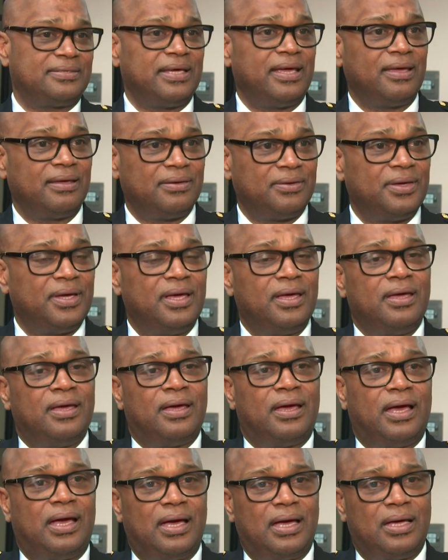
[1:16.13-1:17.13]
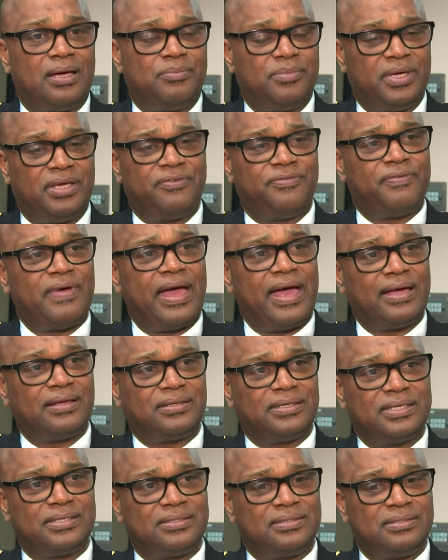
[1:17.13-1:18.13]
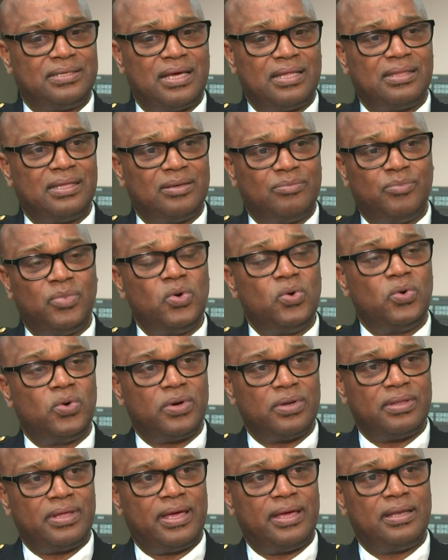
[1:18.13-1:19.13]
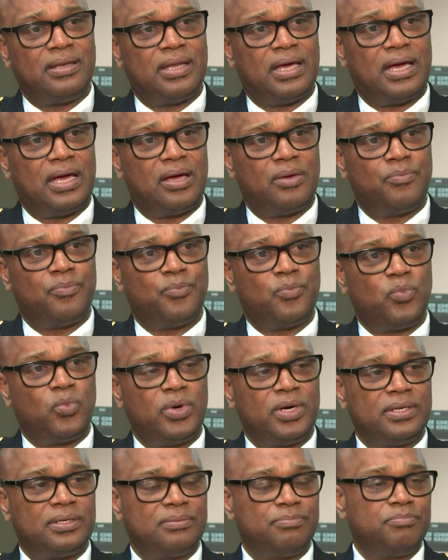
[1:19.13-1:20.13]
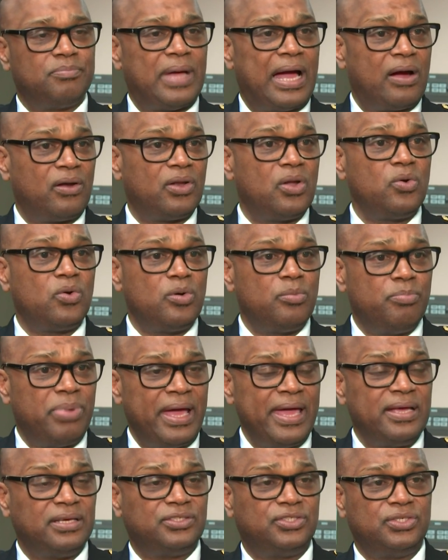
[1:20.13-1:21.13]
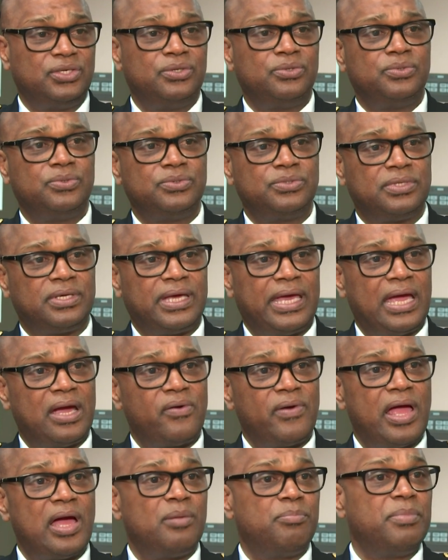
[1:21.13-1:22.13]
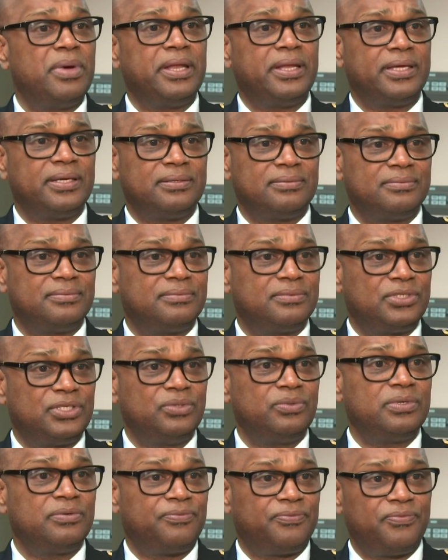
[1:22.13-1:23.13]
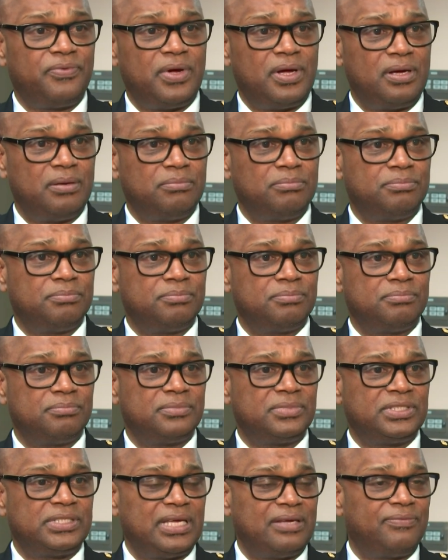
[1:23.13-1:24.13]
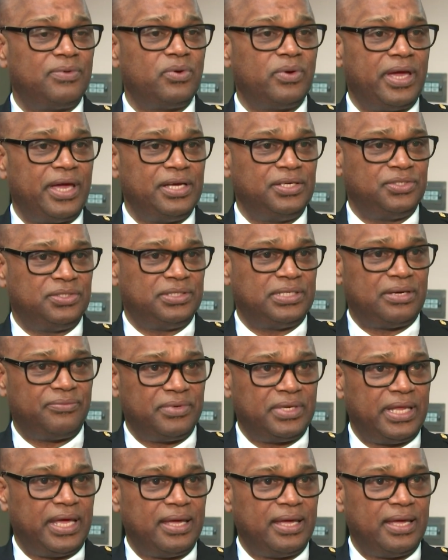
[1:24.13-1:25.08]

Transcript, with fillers: a tank. Um, in fact, it's nothing more than um, what our local banks use to carry out money to and from safe locations every